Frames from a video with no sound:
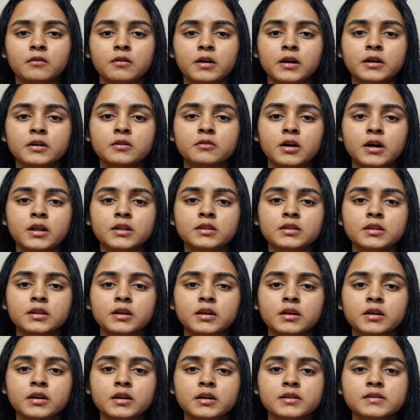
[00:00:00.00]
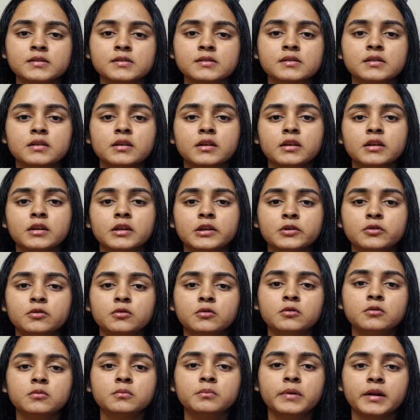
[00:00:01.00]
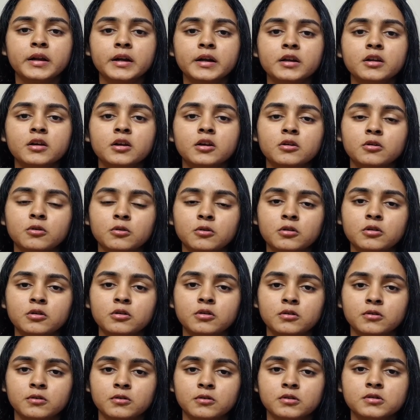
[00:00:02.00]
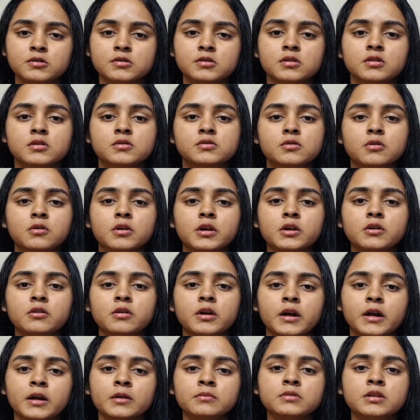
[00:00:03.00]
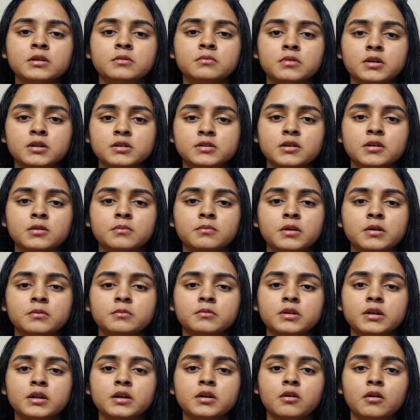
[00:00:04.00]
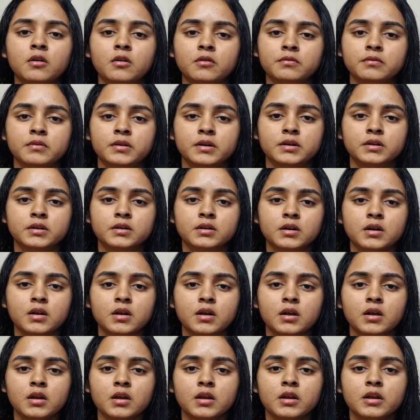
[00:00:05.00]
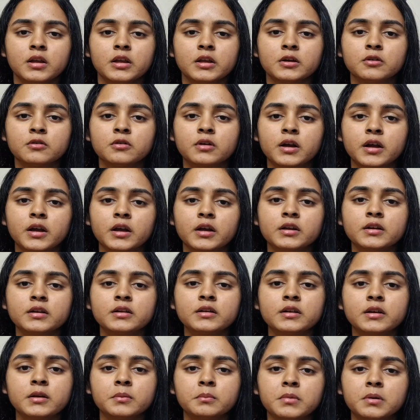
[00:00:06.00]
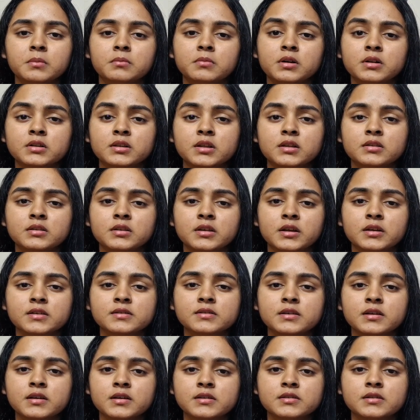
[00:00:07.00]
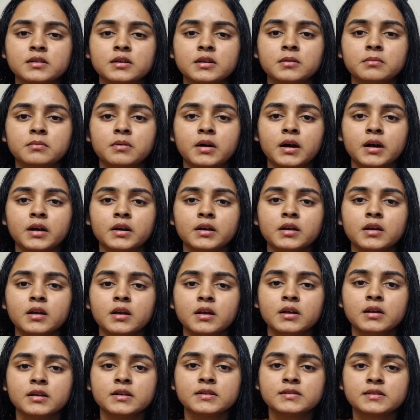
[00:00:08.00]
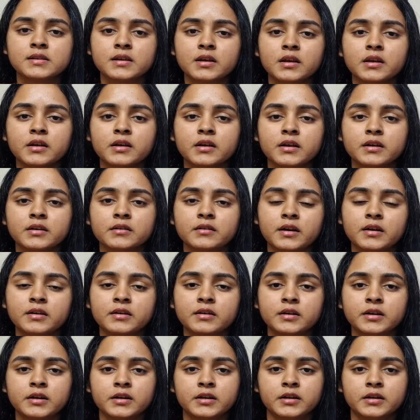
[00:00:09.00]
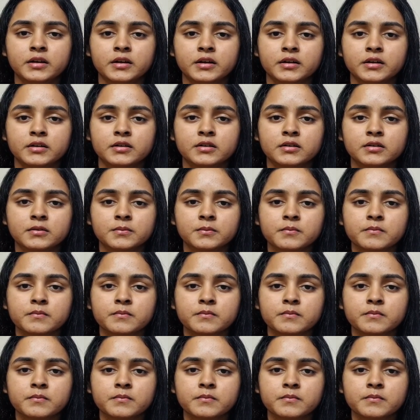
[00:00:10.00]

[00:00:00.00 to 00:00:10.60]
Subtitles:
And one thing is, you made your own notes, so you have the muscle memory of it. You can remember the things easily by seeing it and reading it.